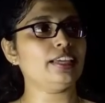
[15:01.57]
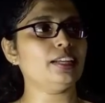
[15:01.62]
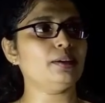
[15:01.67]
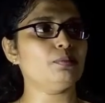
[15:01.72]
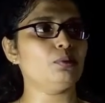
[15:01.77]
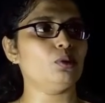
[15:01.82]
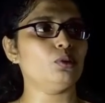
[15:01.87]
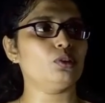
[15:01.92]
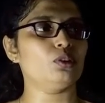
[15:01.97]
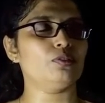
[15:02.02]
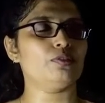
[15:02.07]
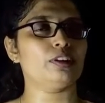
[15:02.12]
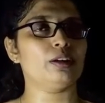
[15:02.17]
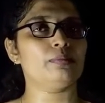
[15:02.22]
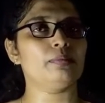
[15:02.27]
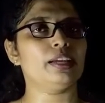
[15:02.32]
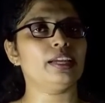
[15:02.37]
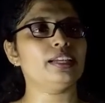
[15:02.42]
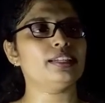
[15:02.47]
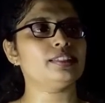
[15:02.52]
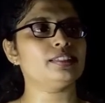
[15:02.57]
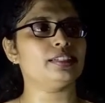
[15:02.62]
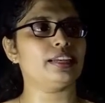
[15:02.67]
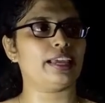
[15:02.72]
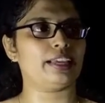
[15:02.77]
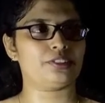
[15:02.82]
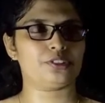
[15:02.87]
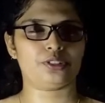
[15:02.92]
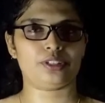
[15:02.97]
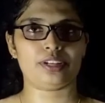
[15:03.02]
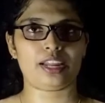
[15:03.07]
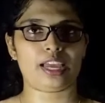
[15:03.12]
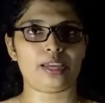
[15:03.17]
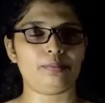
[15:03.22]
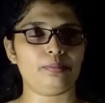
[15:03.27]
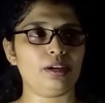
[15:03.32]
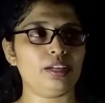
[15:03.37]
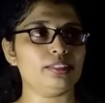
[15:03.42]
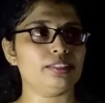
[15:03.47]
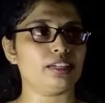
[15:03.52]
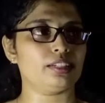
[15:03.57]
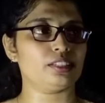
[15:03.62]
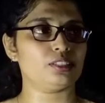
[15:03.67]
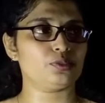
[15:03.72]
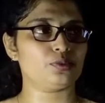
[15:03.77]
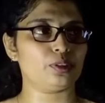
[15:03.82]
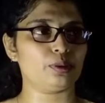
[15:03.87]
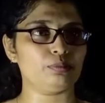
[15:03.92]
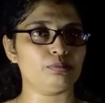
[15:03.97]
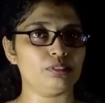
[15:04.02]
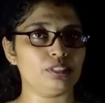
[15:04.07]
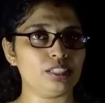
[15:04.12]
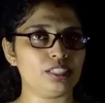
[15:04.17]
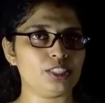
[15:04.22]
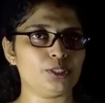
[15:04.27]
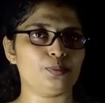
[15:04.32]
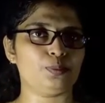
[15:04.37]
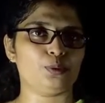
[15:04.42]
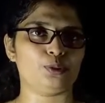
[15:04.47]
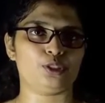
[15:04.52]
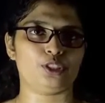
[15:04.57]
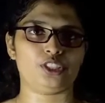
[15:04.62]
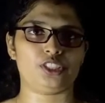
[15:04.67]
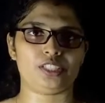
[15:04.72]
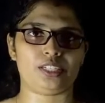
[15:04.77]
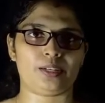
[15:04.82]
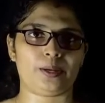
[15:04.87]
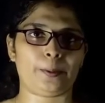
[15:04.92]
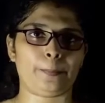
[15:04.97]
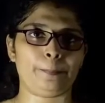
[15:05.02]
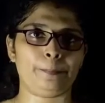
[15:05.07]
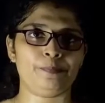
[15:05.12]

a borrow from its next neighbor, that is from this position.